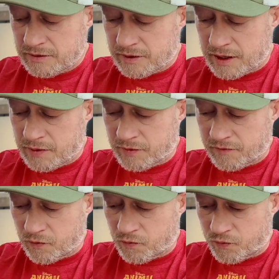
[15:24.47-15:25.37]
And we
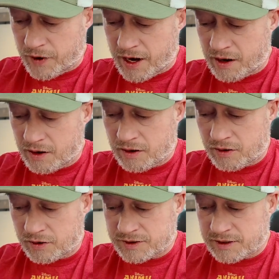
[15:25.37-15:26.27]
have a rare
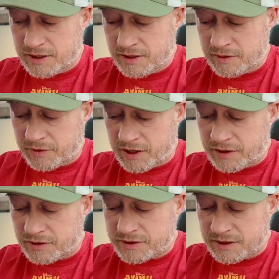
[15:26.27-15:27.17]
Ursula. And
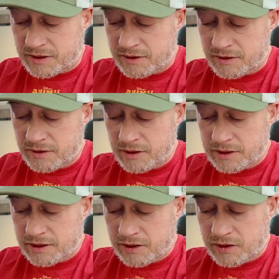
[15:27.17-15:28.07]
behind Ursula,
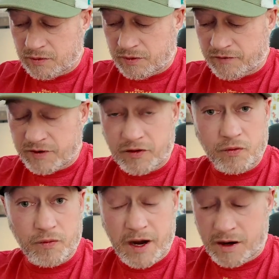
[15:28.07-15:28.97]
we have another
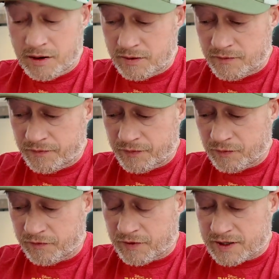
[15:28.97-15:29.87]
rare.
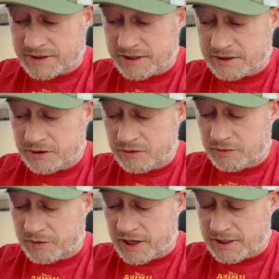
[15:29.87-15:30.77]
We've got Sisu.
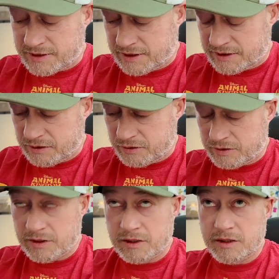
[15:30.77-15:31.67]
And behind Sisu,
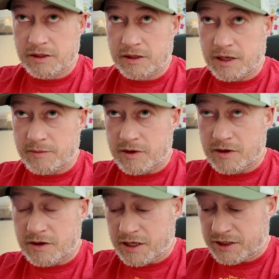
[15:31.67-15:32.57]
come
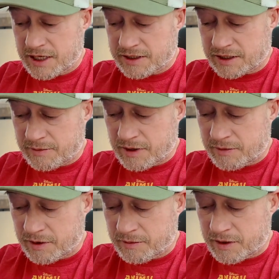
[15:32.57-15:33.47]
on, Enchanted. Come on,
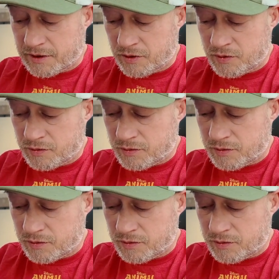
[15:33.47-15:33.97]
come on, come on. Oh,